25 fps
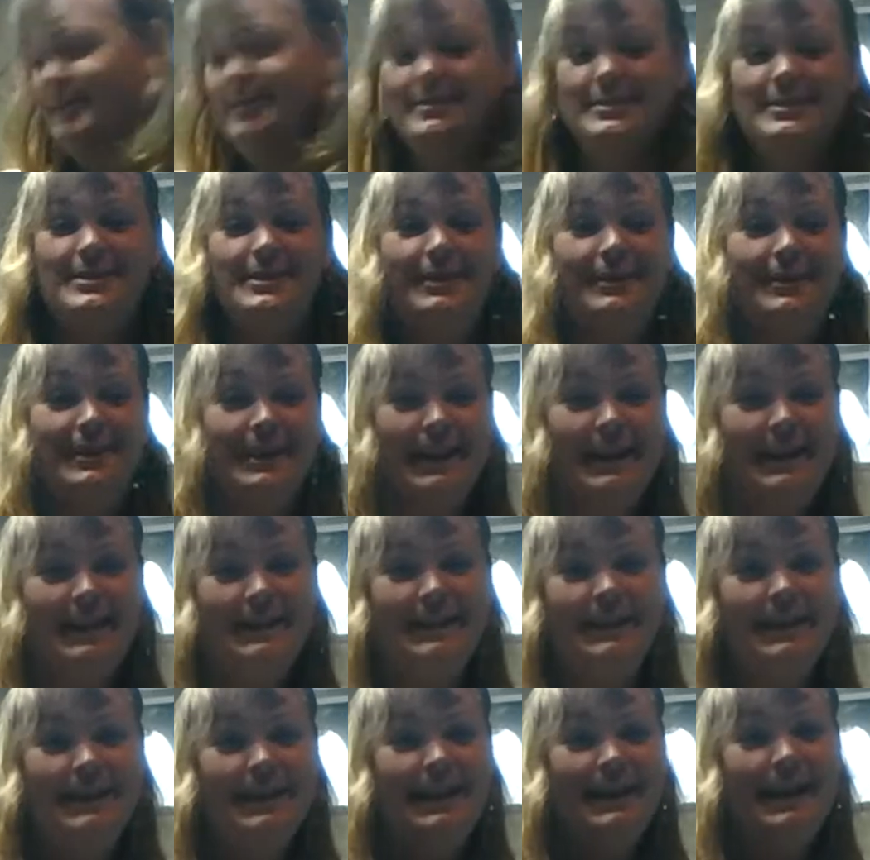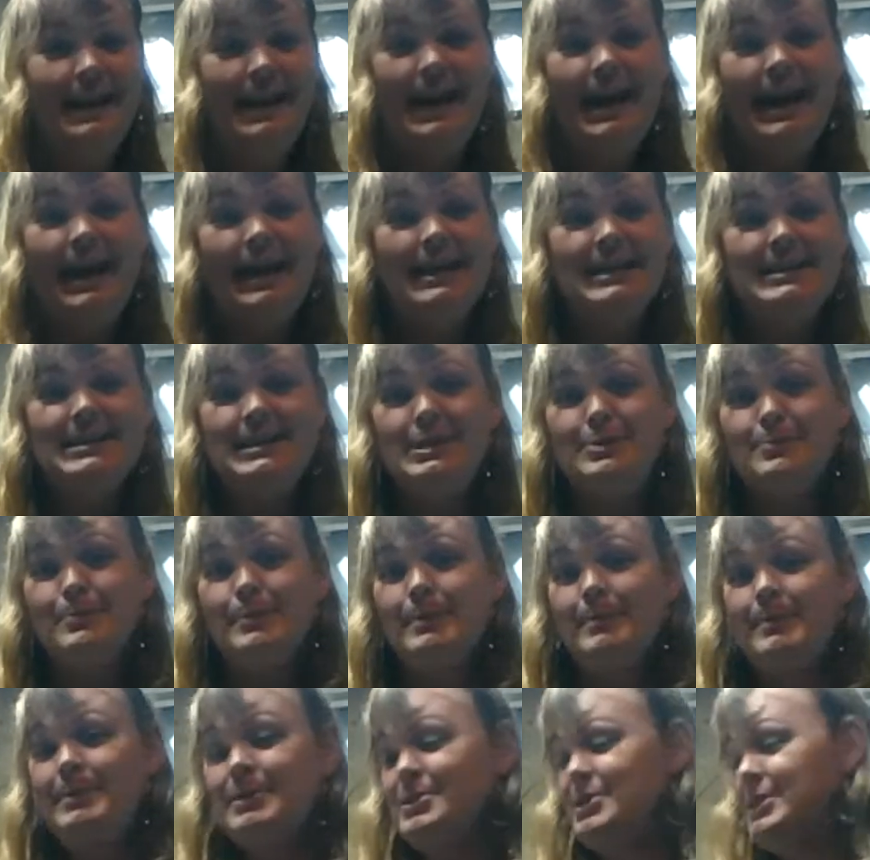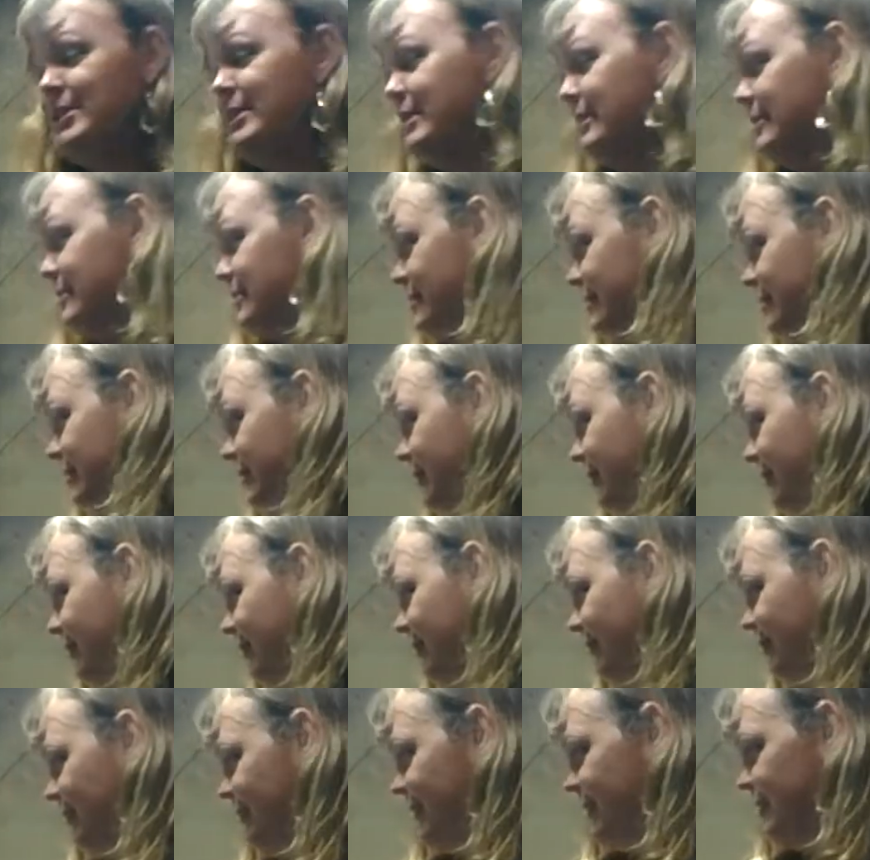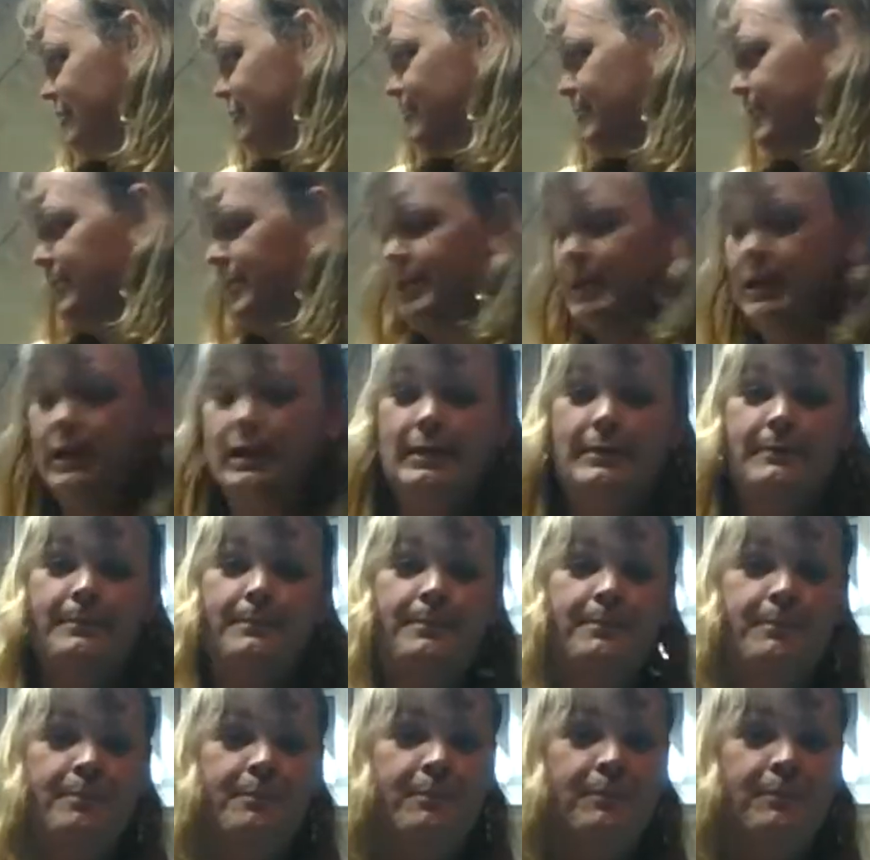Till then, I guess that's pretty much it until everything's been done.